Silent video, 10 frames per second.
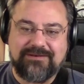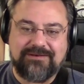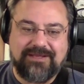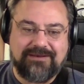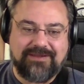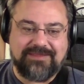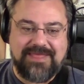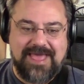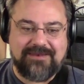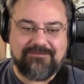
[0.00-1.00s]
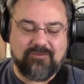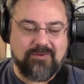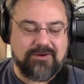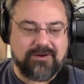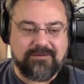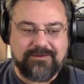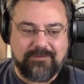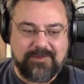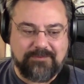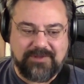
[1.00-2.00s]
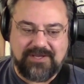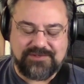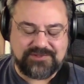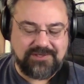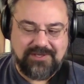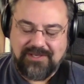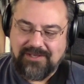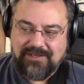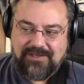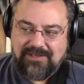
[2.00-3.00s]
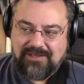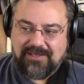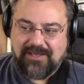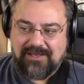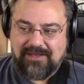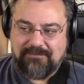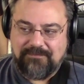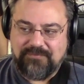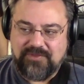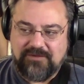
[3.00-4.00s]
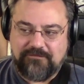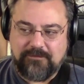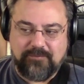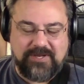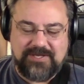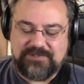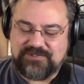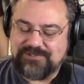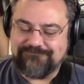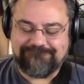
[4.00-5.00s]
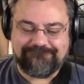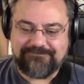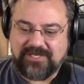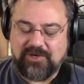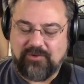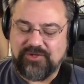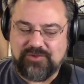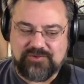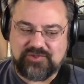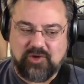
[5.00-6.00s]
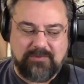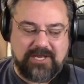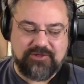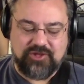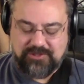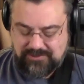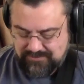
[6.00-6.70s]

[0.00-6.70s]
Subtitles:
it and let that work a little bit, because the Febreze, I can only do so much.